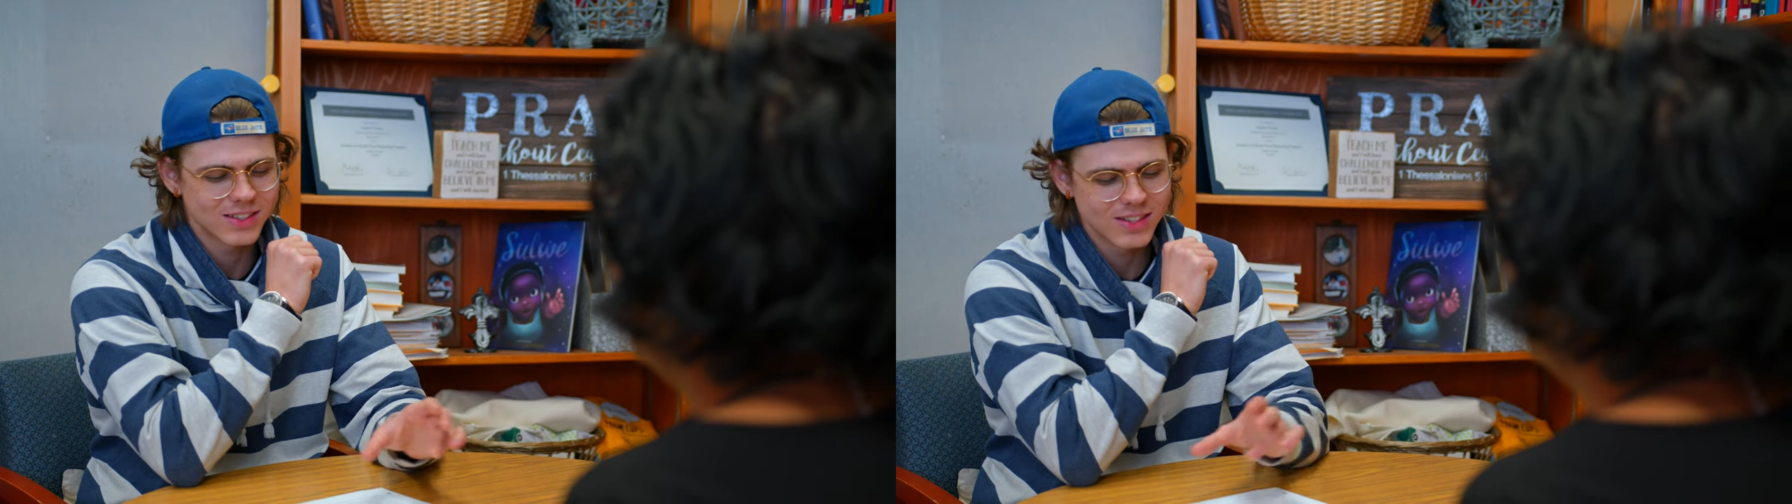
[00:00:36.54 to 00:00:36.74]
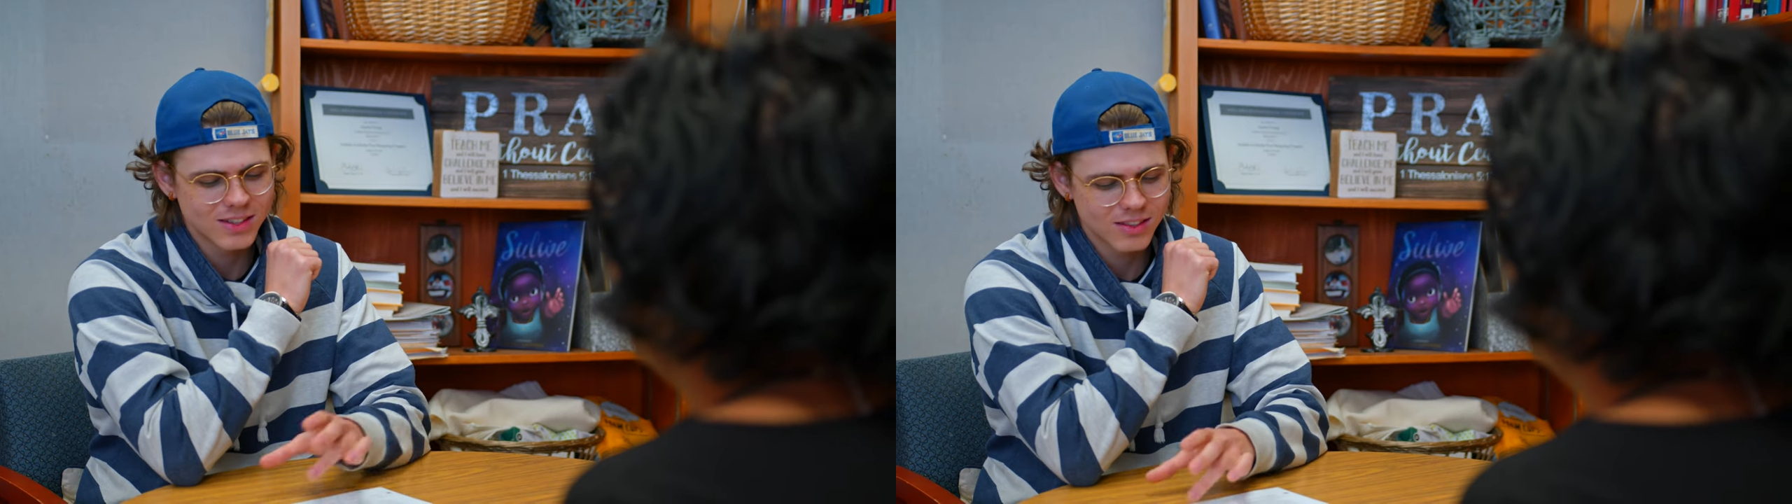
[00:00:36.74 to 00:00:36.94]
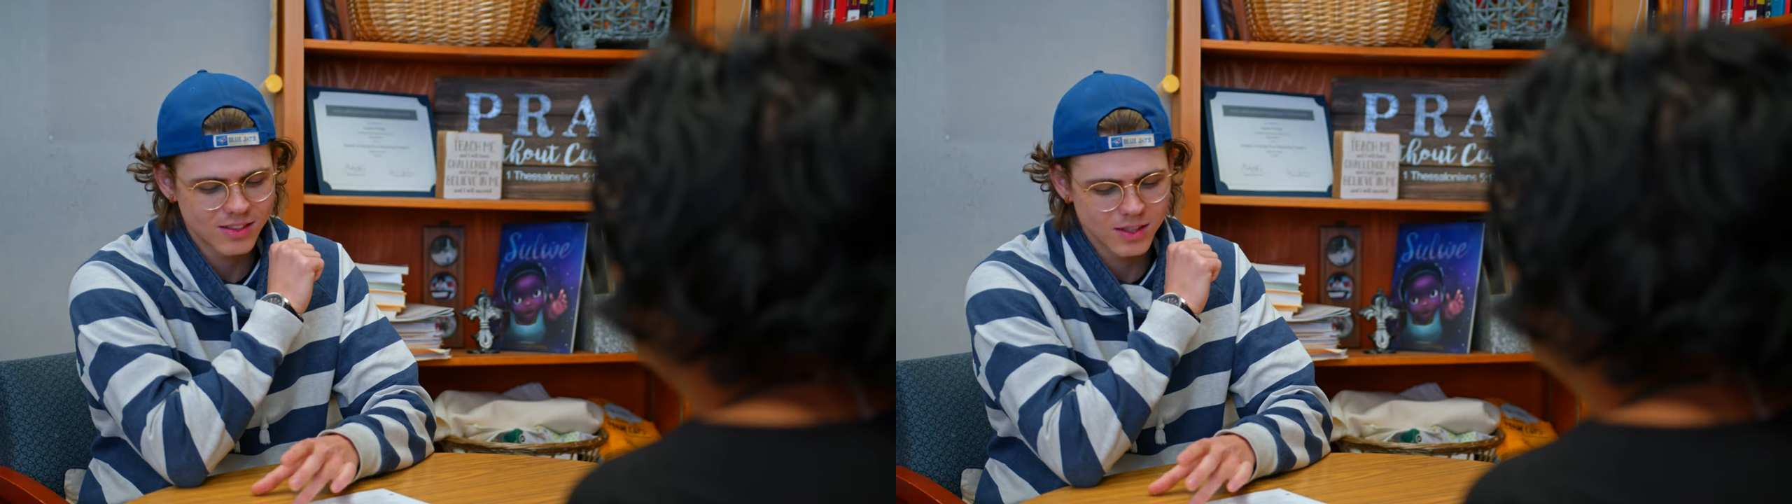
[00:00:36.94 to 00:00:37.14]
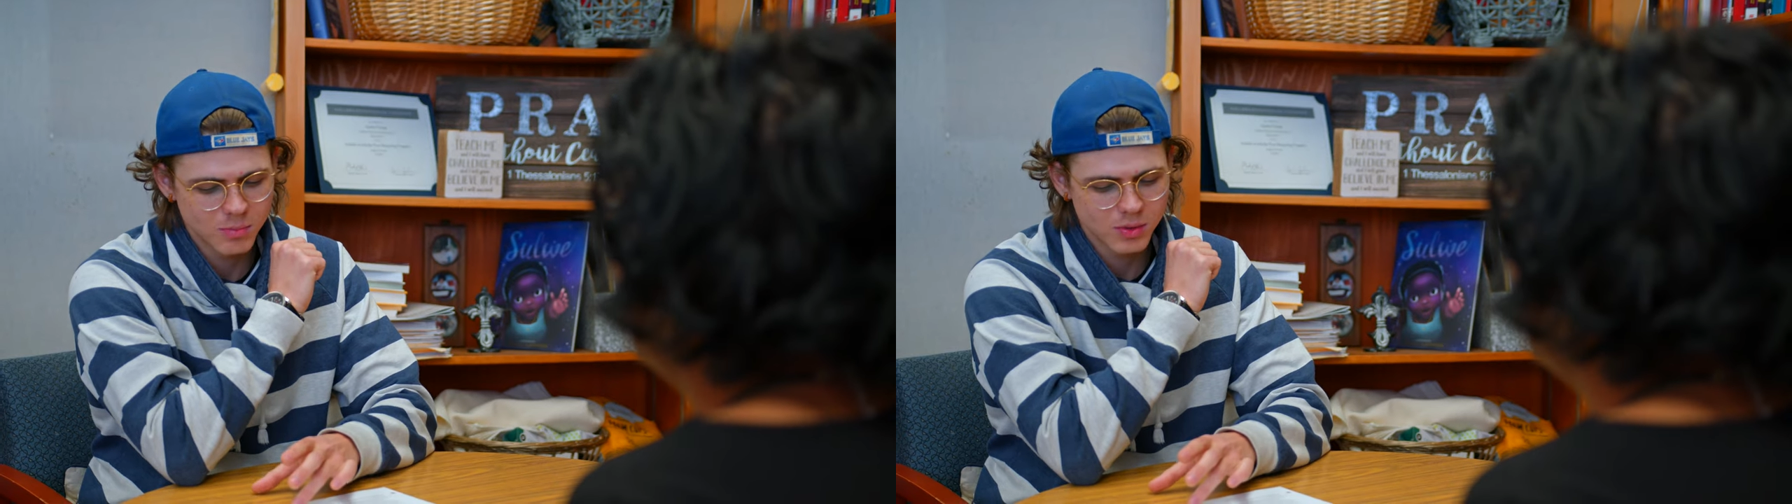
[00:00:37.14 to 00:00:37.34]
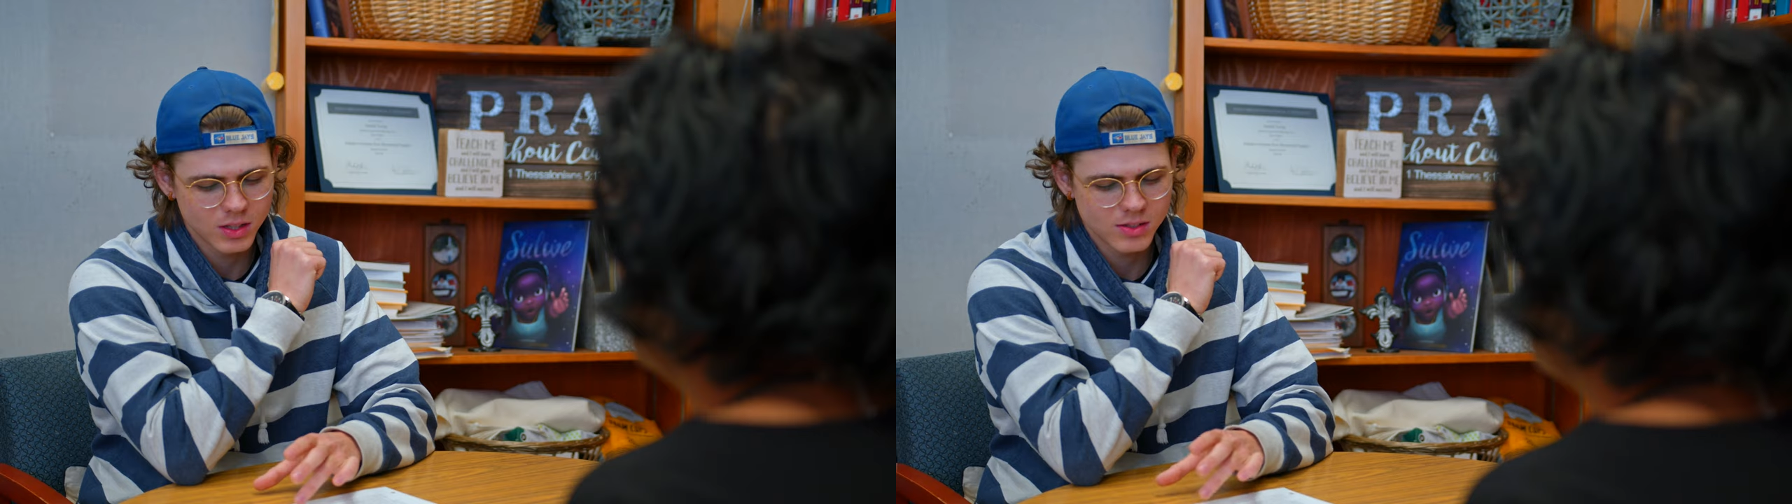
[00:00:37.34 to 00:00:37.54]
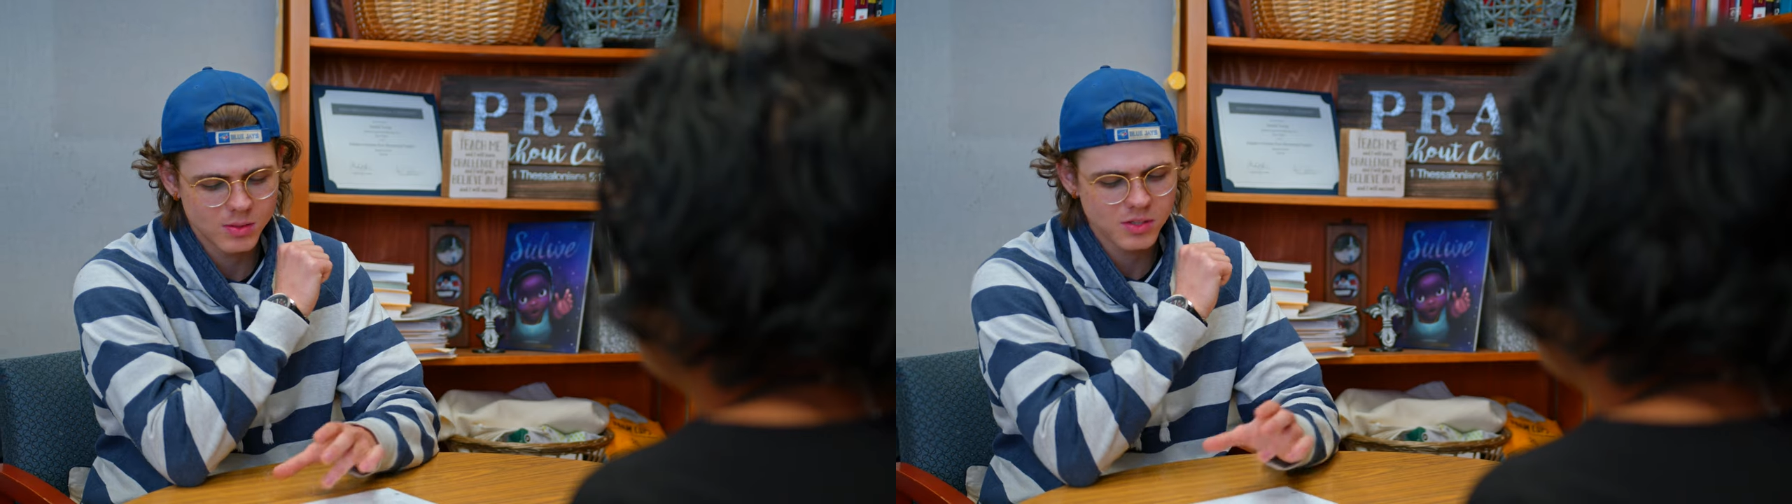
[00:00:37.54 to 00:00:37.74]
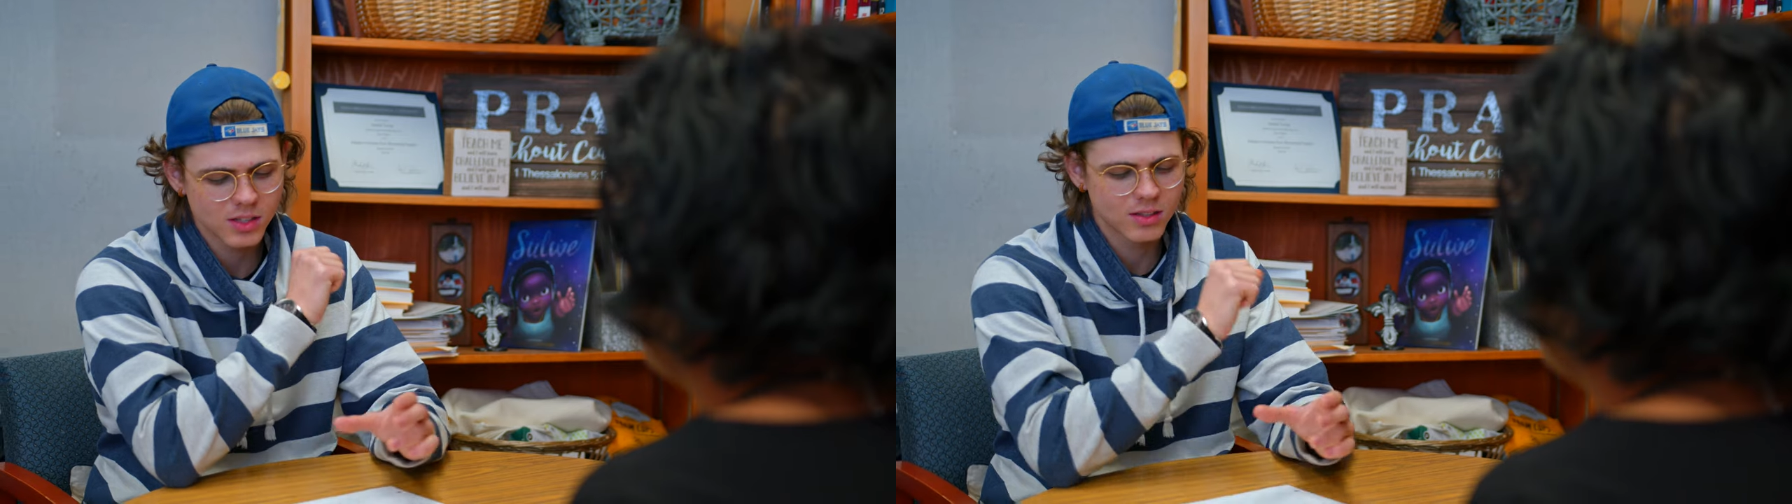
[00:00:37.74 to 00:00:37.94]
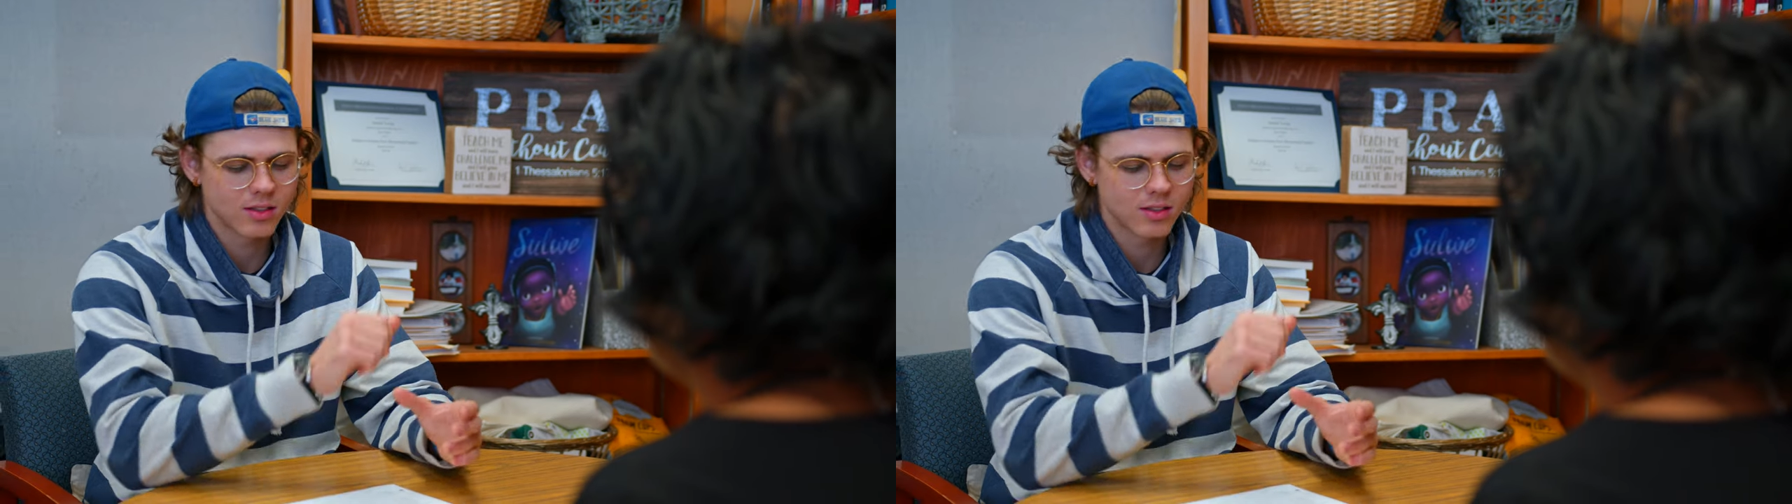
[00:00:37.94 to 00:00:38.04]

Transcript: She's worked in public school,